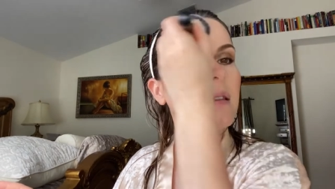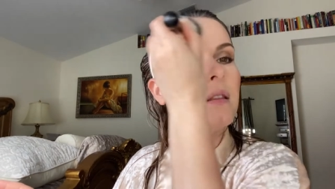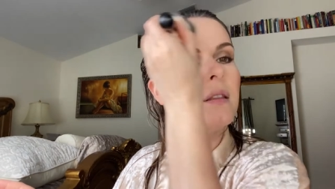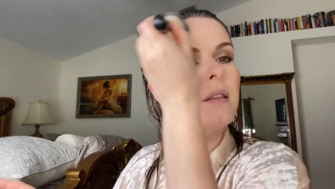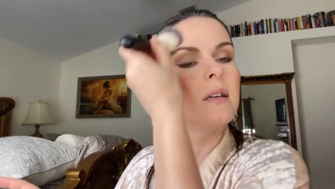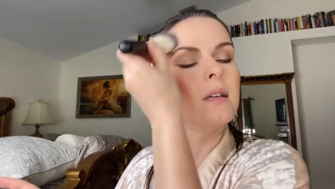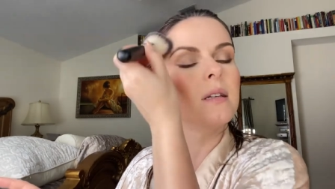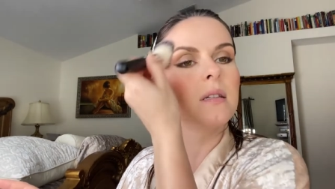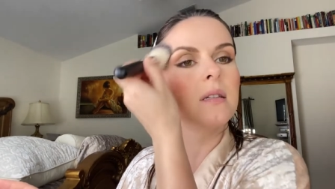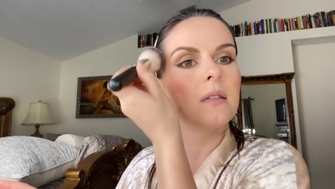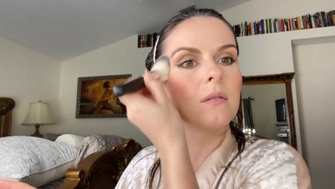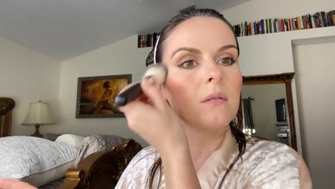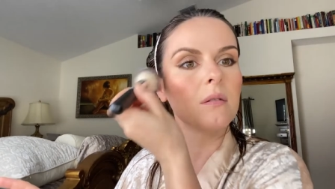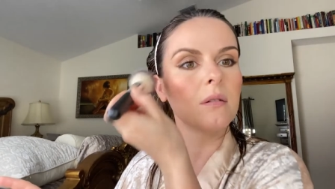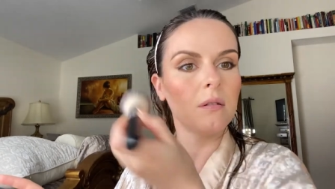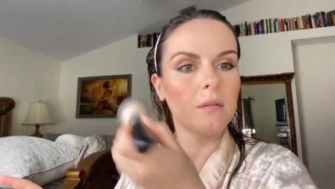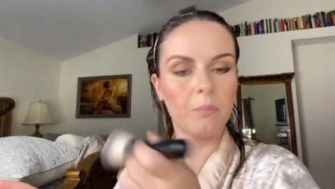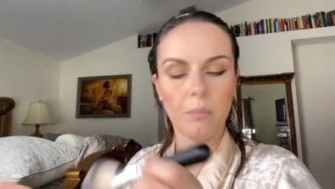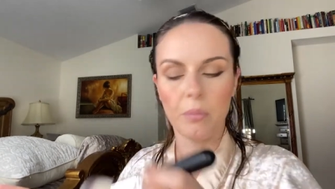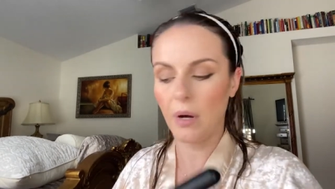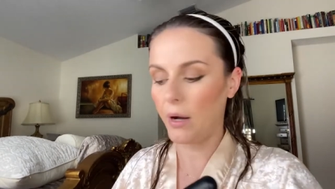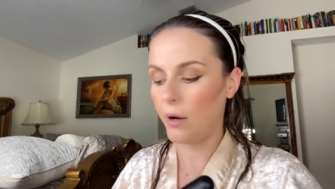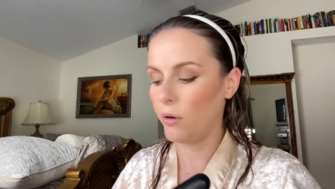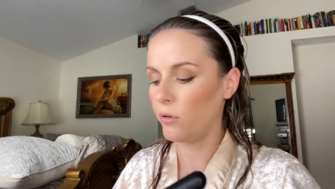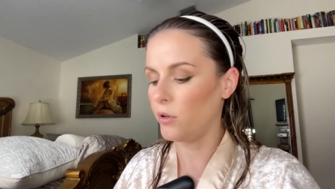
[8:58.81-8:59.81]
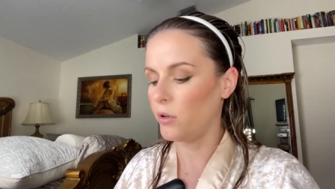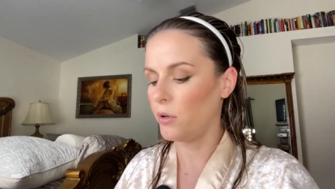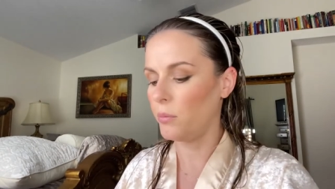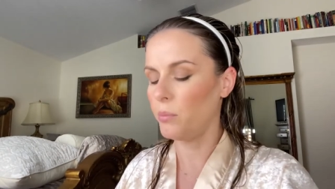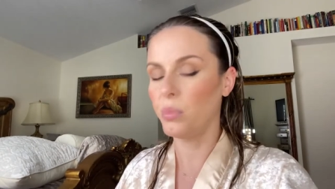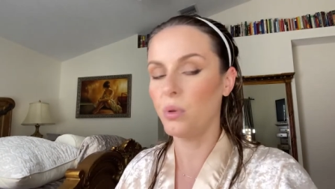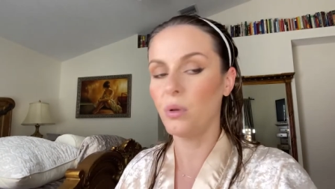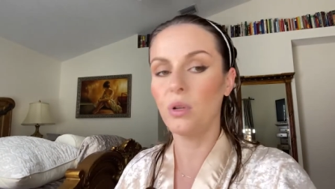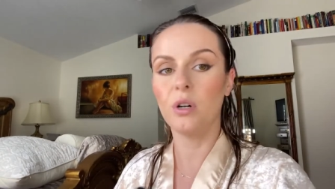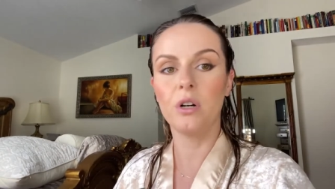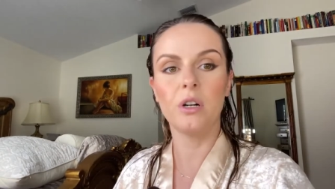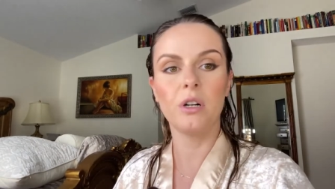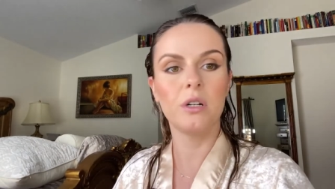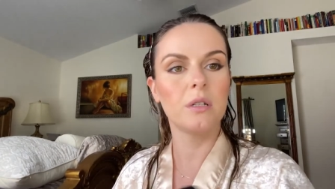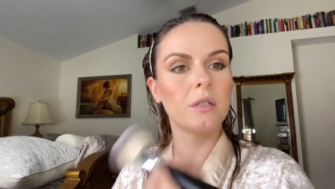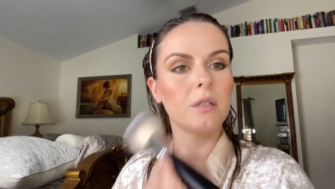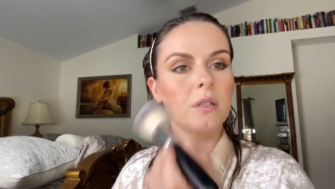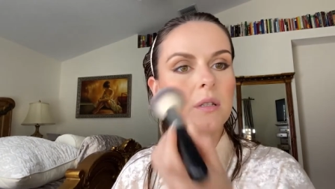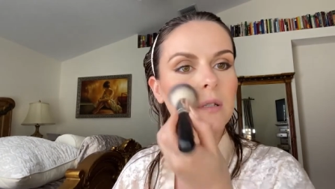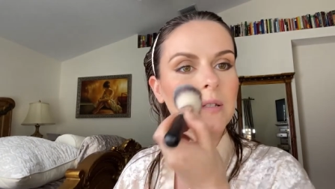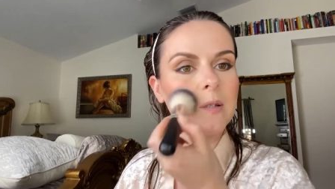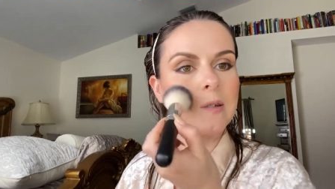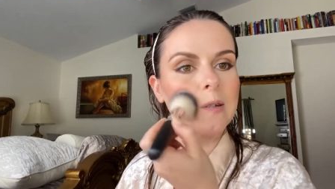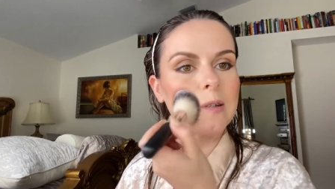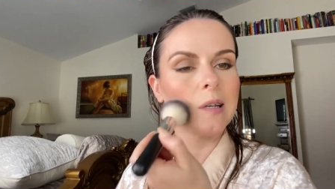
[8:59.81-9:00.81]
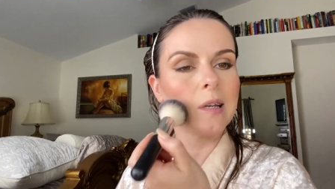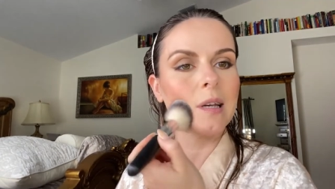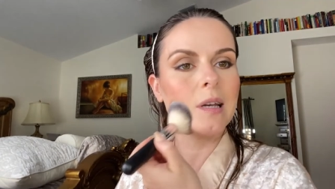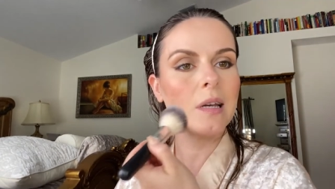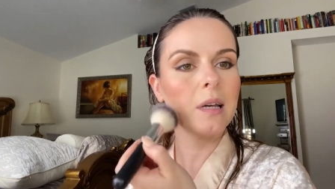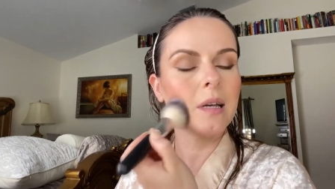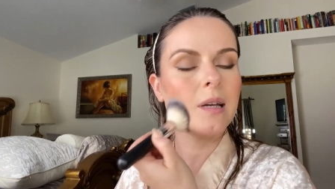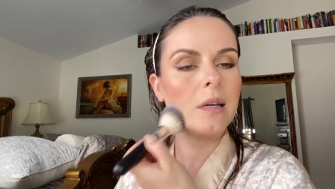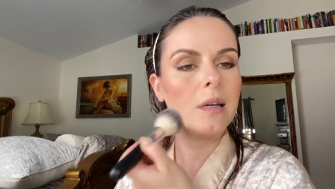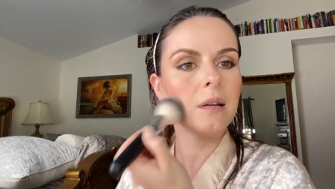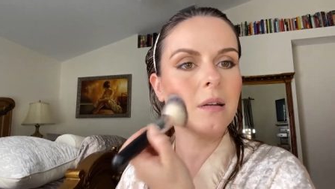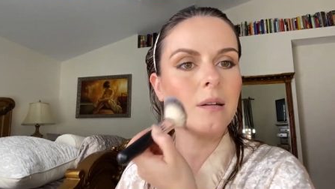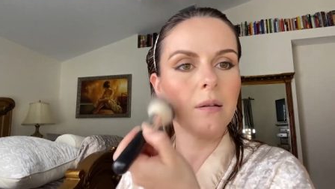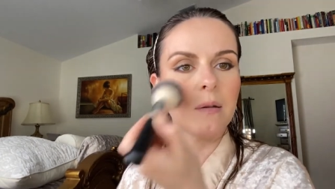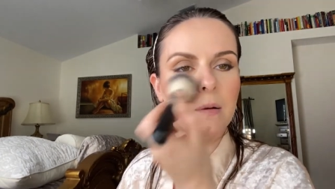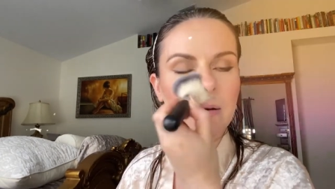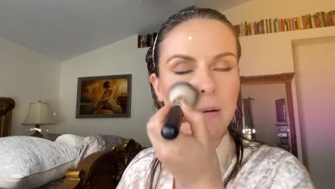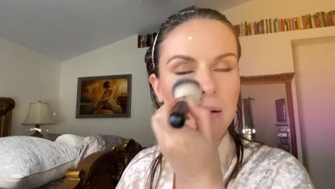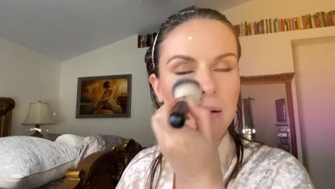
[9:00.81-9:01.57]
This powder blurs the skin.